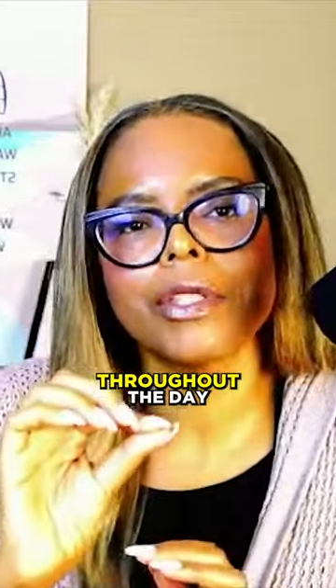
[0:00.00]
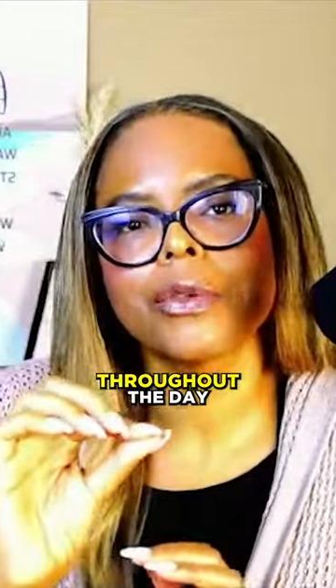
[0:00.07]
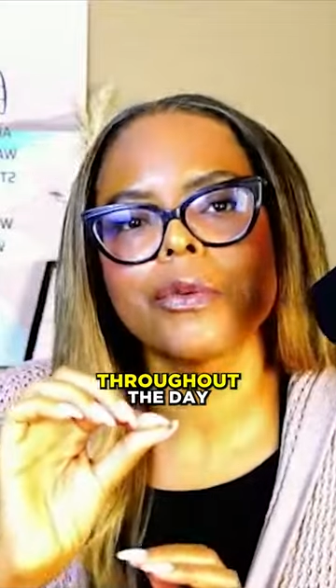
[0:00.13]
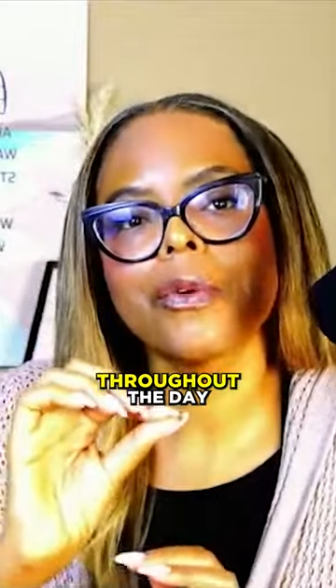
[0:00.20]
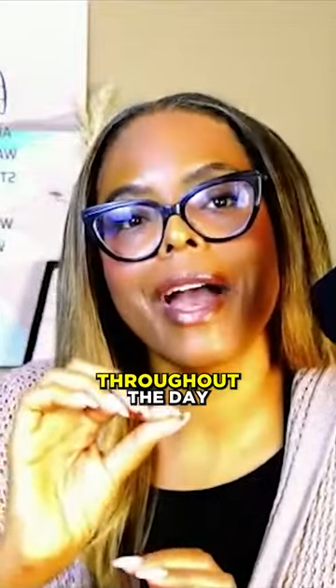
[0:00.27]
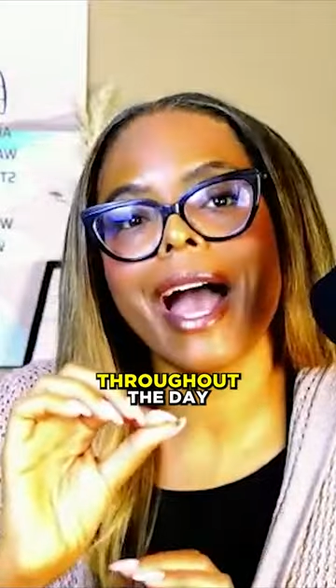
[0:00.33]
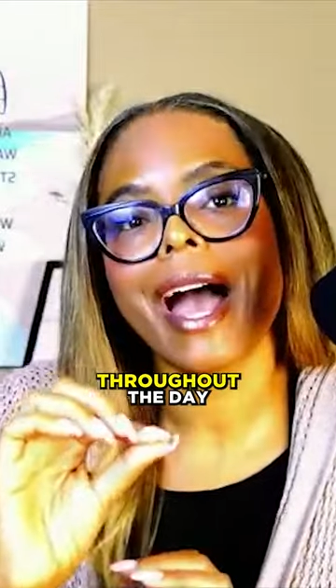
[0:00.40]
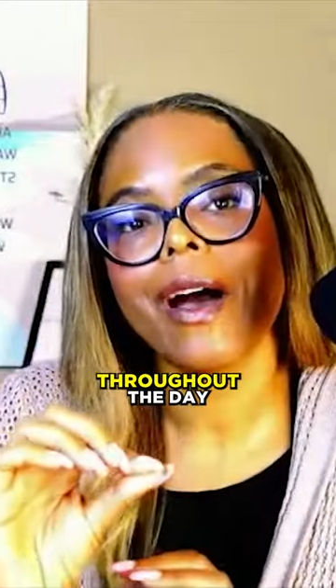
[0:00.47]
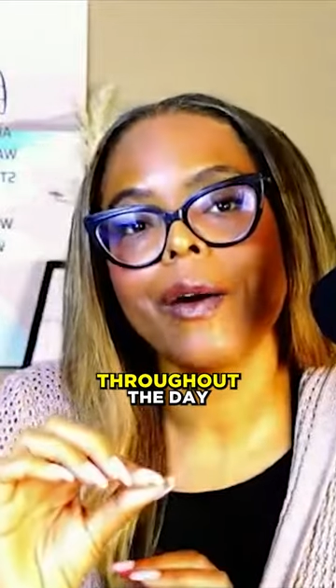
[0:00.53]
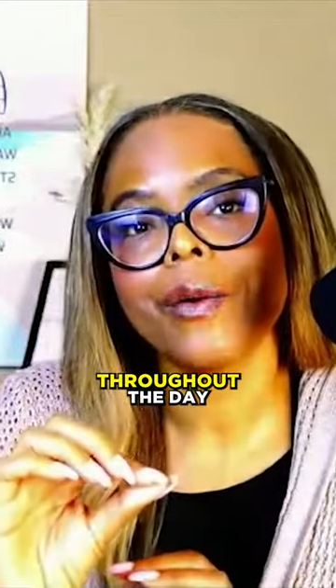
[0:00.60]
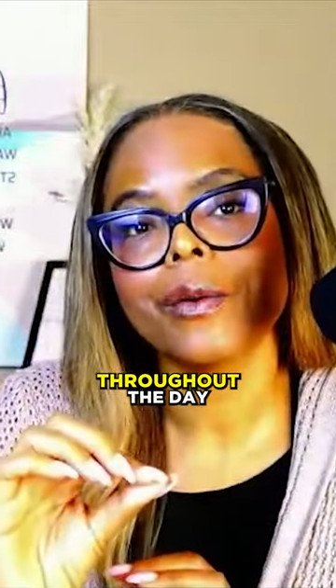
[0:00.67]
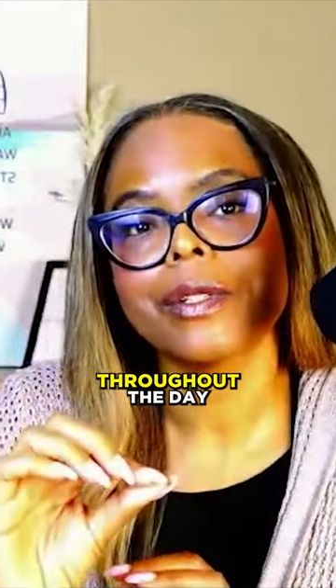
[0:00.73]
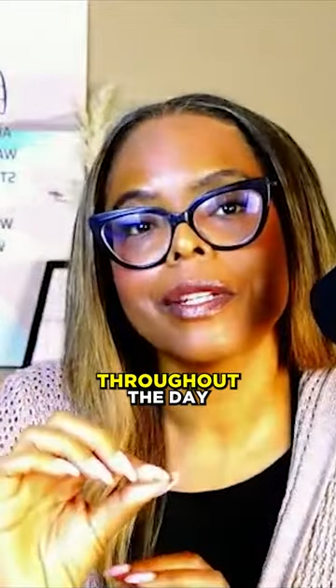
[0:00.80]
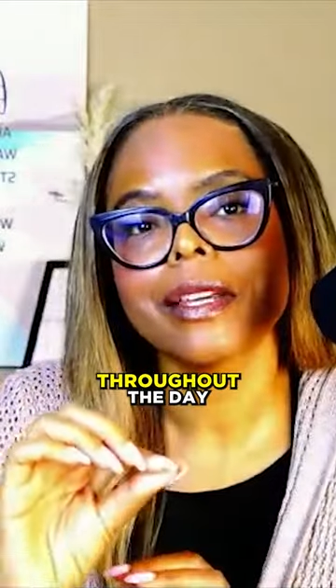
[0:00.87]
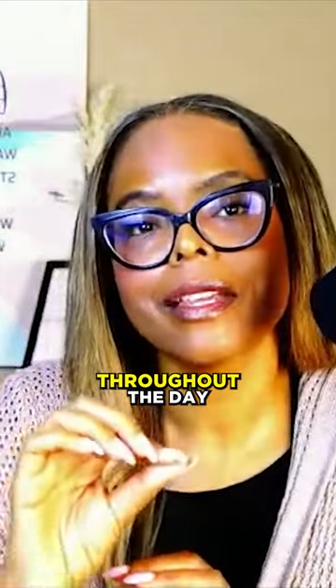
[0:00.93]

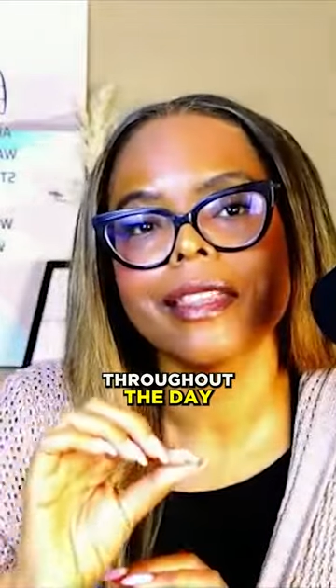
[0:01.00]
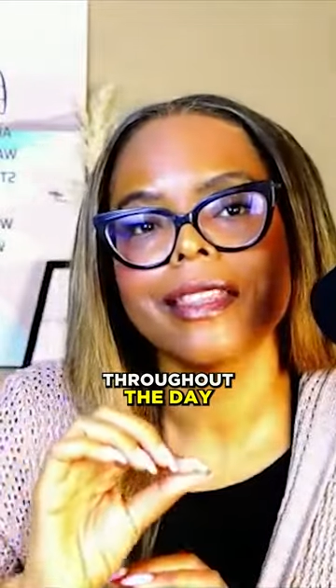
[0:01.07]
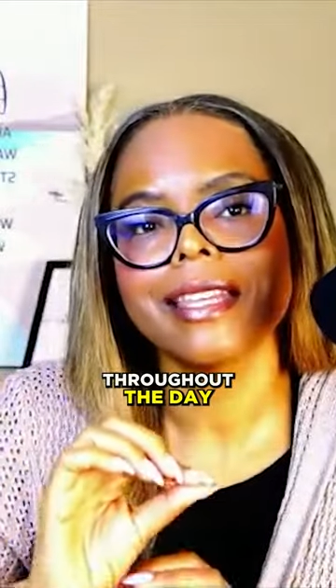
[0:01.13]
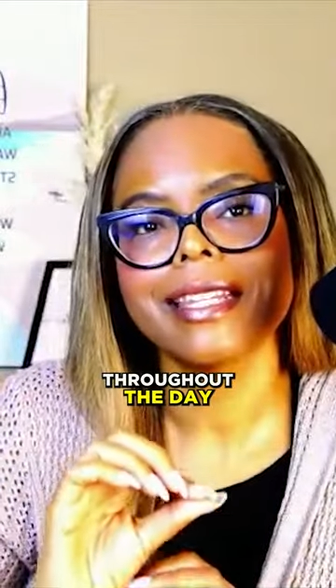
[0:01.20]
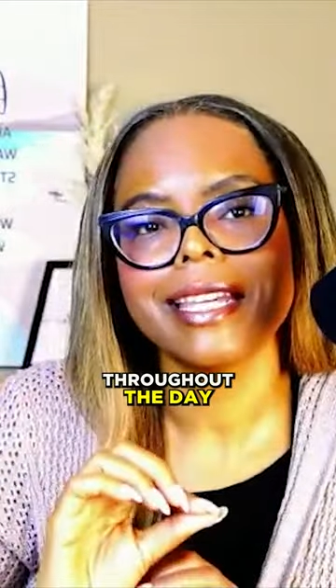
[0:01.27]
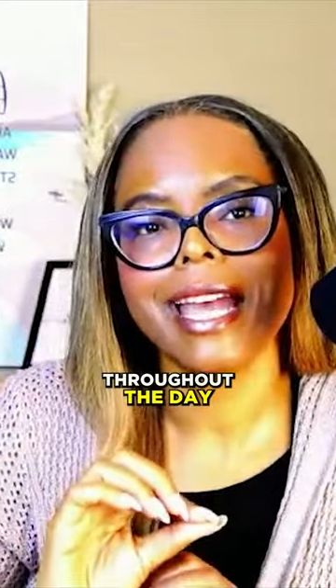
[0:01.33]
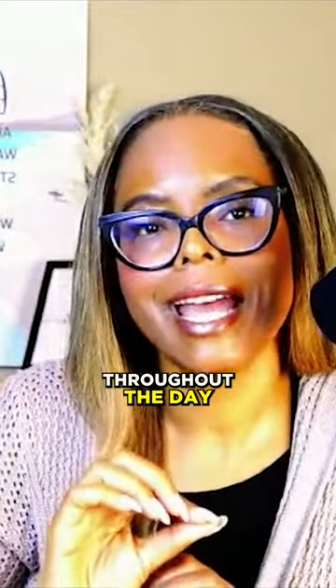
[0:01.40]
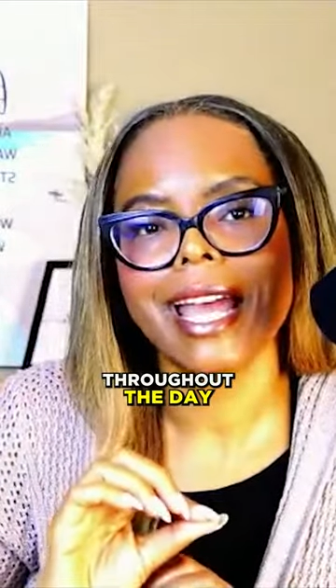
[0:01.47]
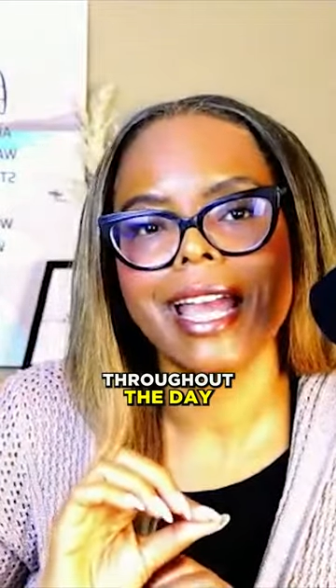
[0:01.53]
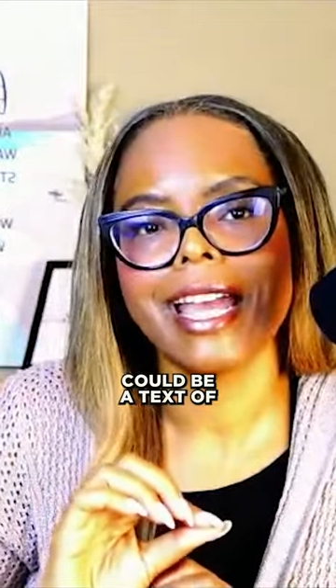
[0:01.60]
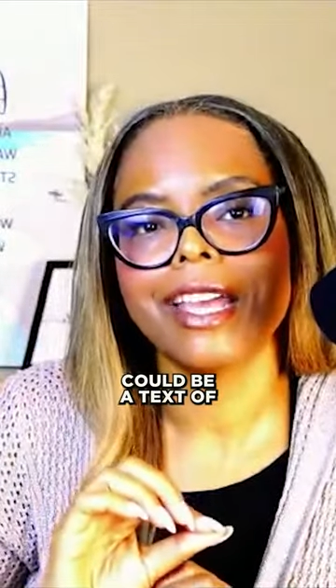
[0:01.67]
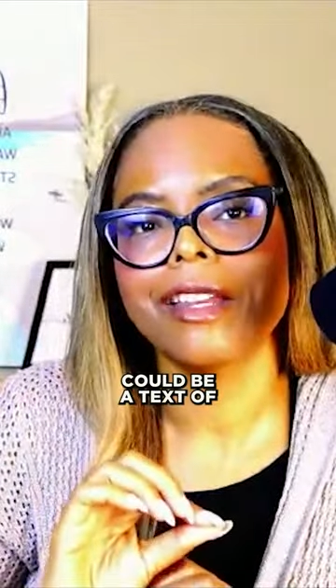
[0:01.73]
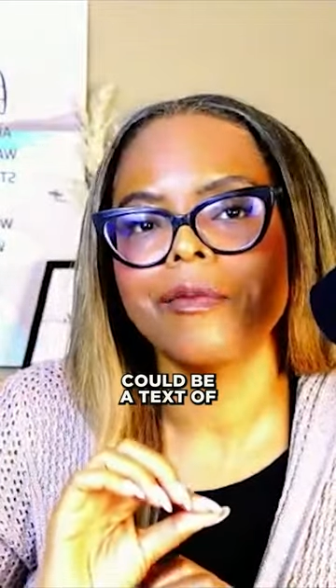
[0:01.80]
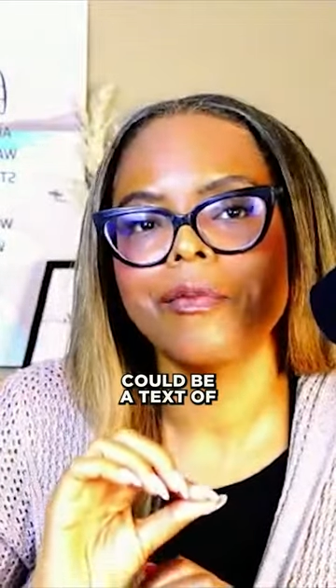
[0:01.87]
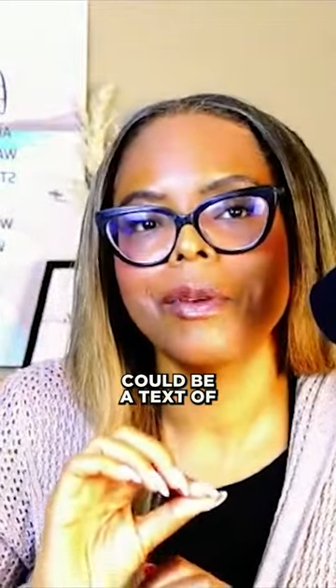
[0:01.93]
throughout the day
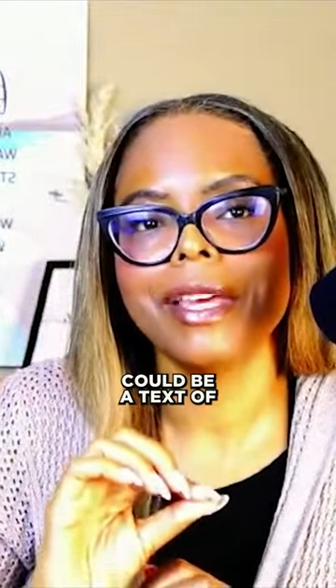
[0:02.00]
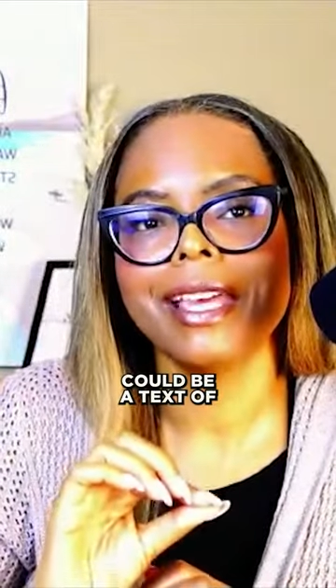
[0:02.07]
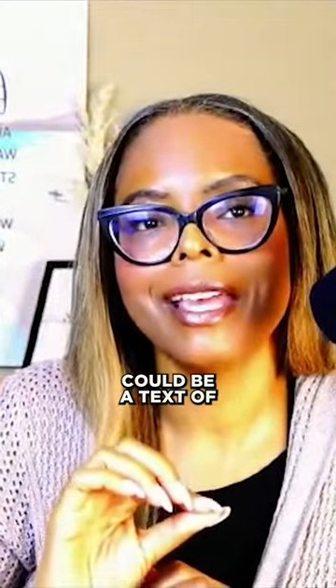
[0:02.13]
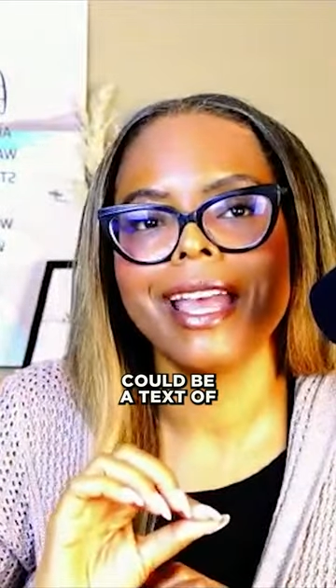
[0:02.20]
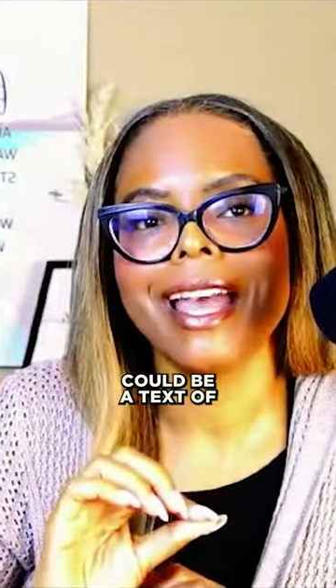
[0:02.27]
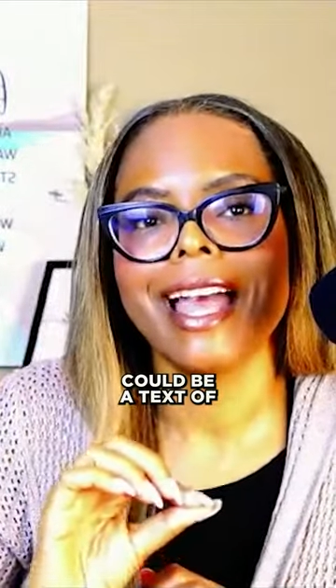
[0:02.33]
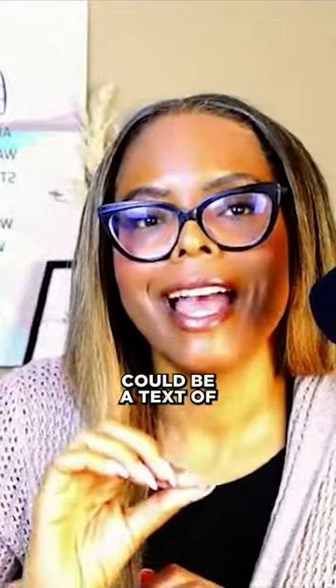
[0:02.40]
it could be